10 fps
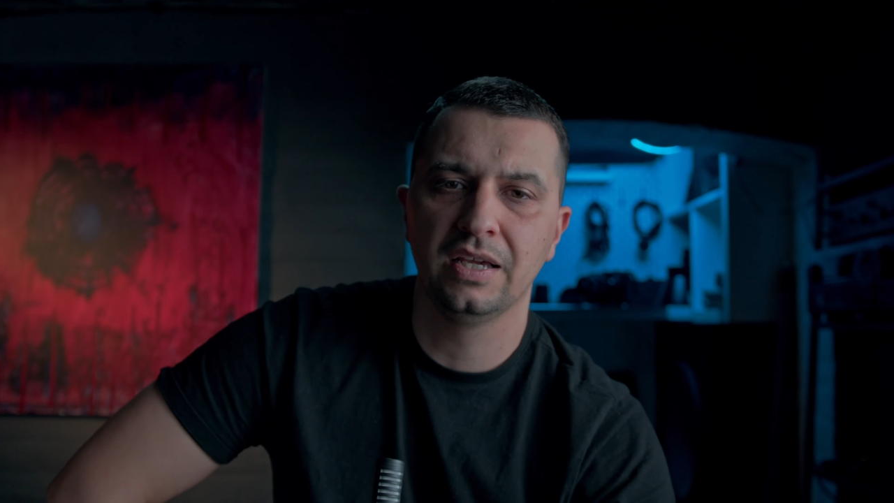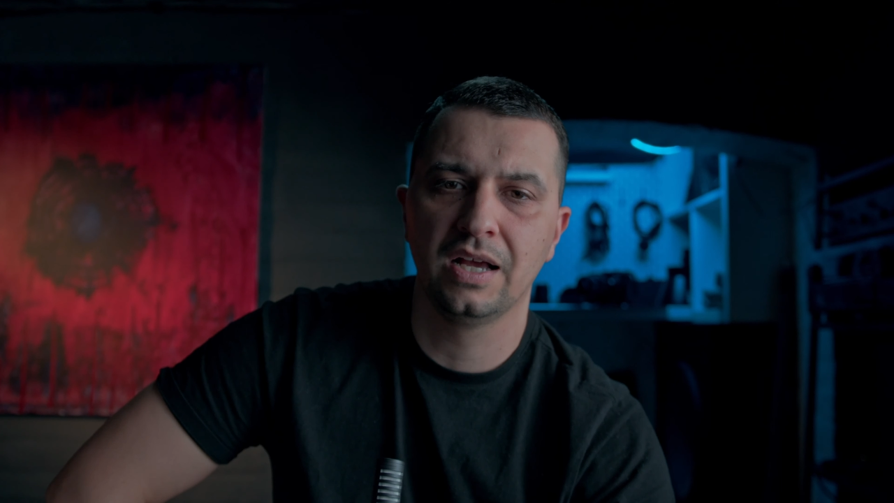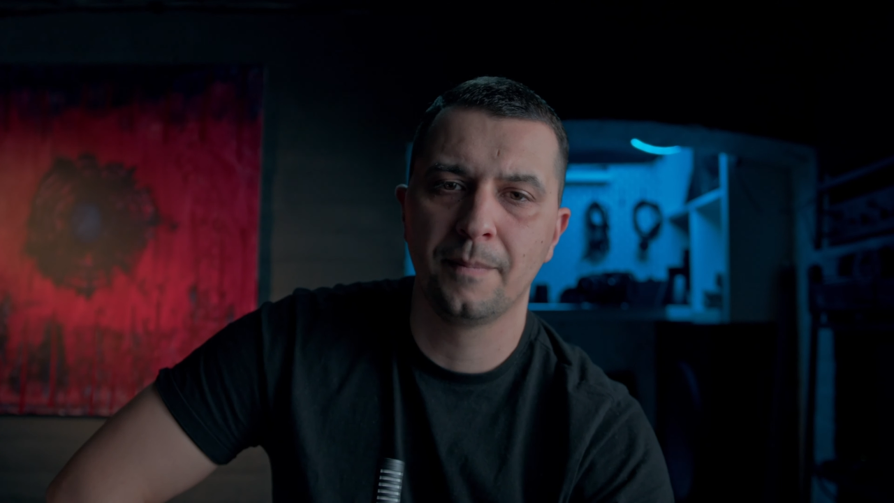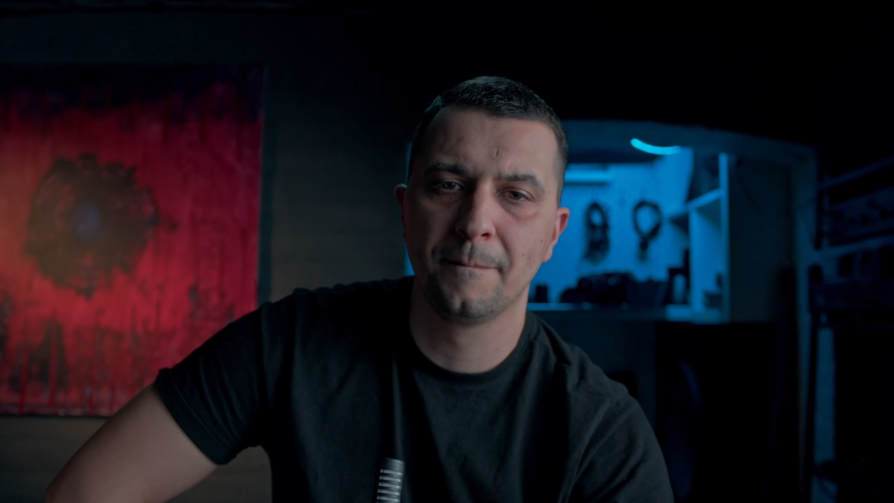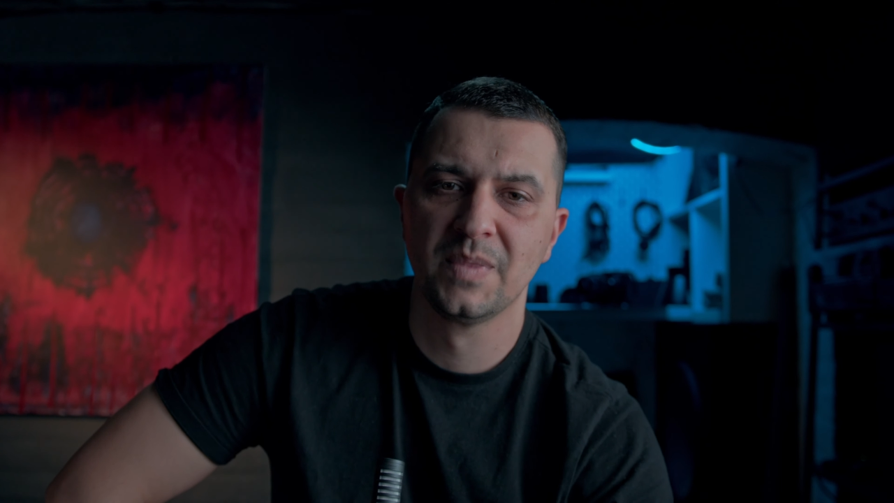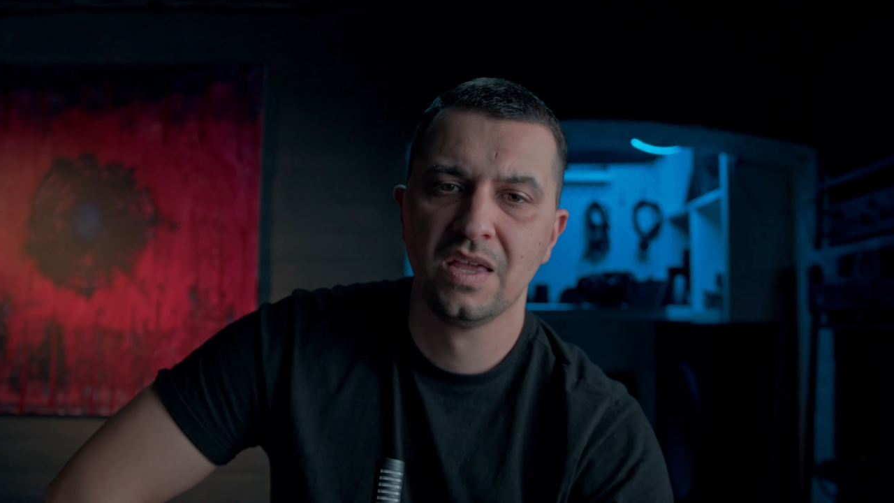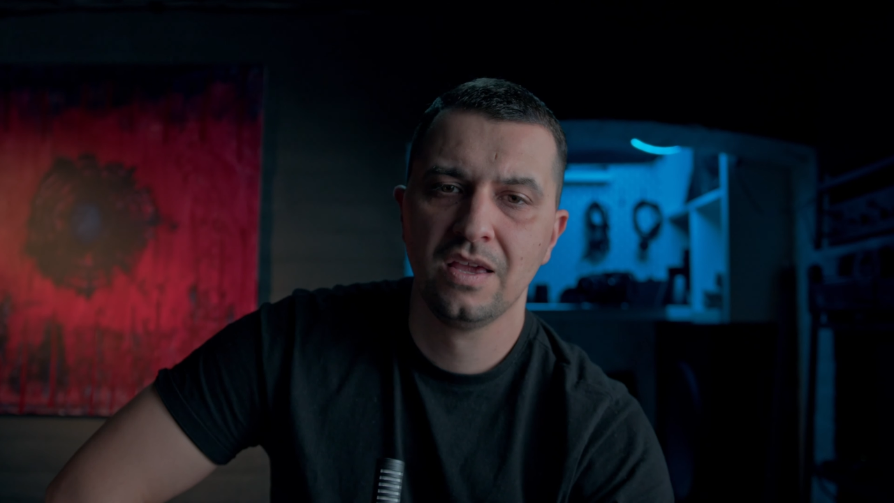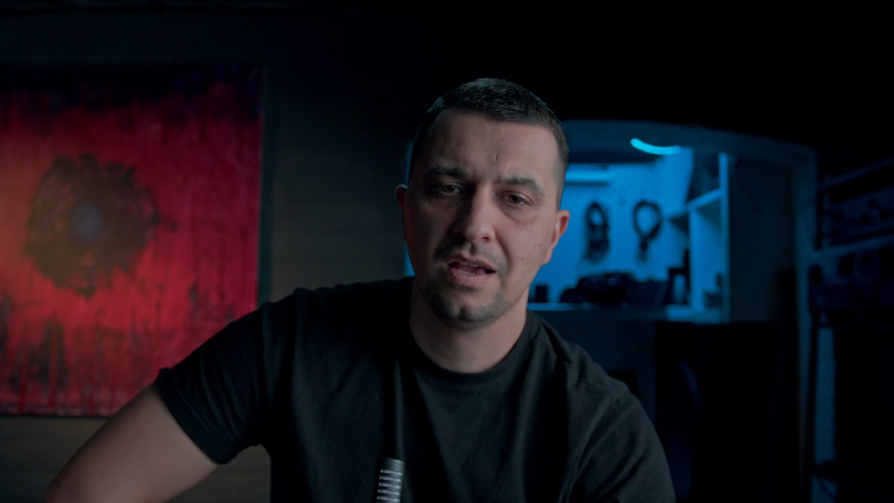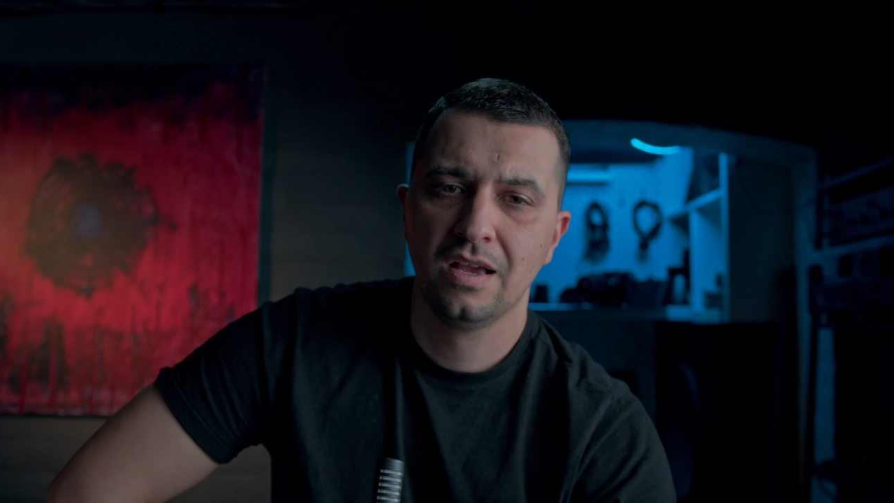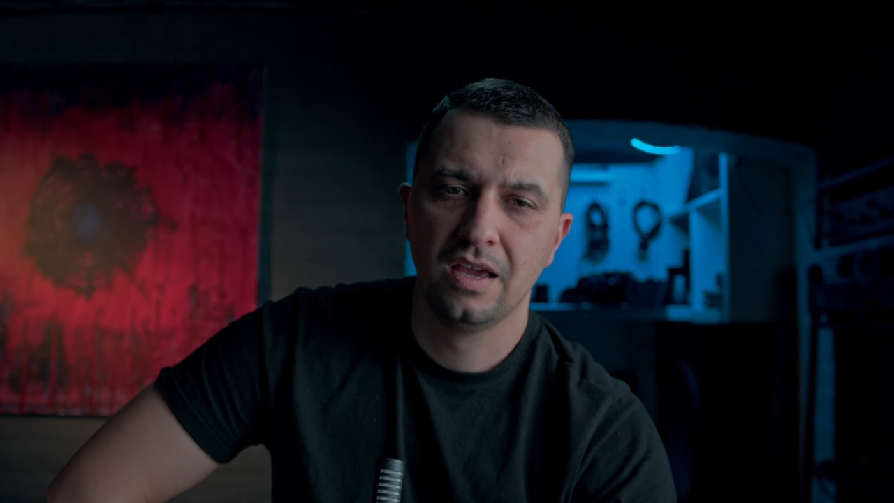
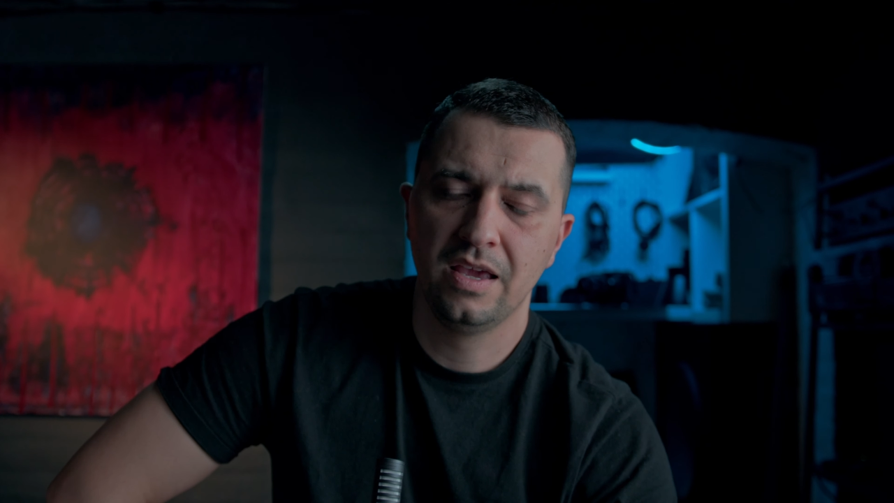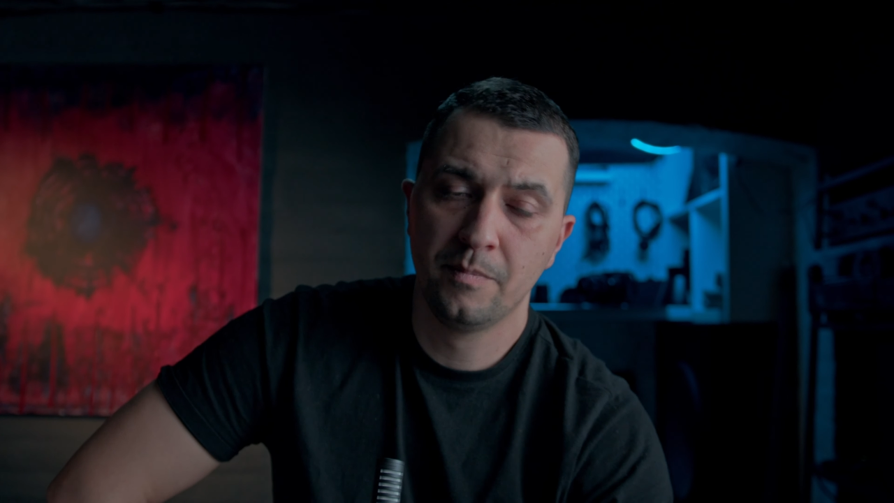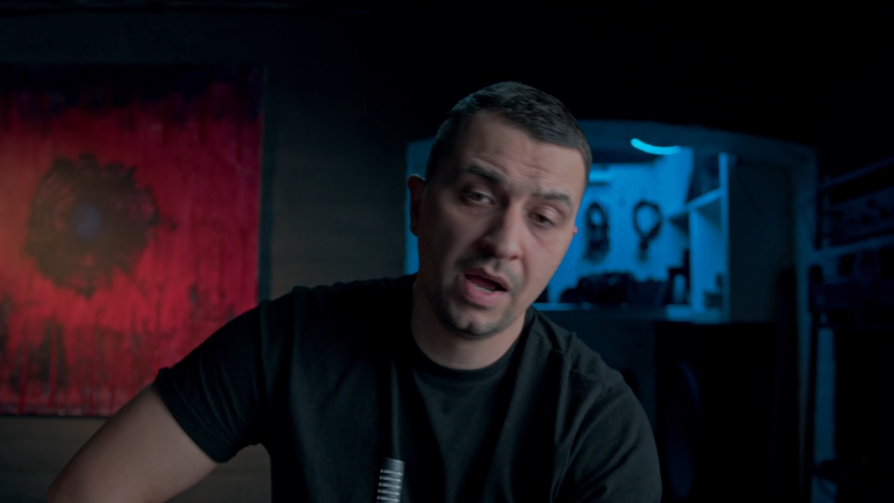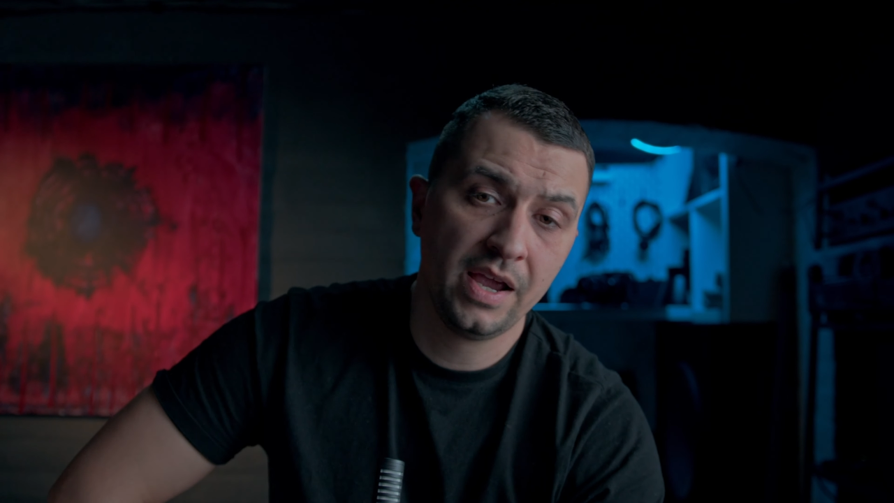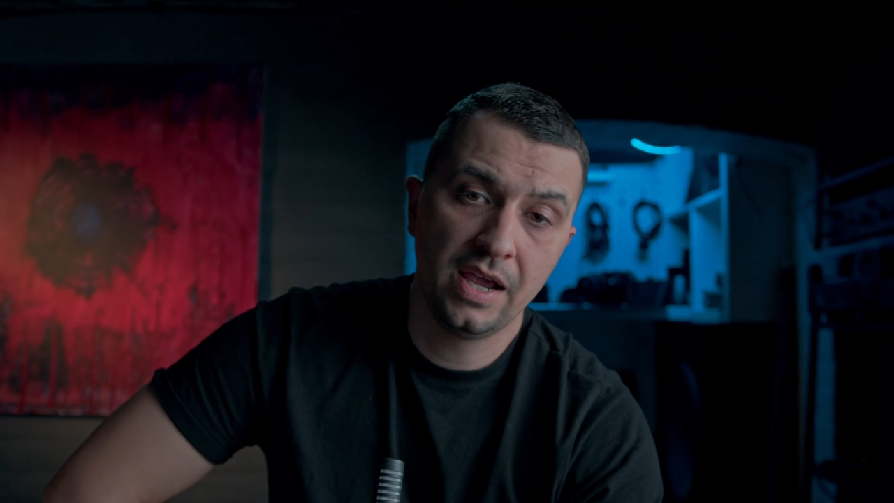in my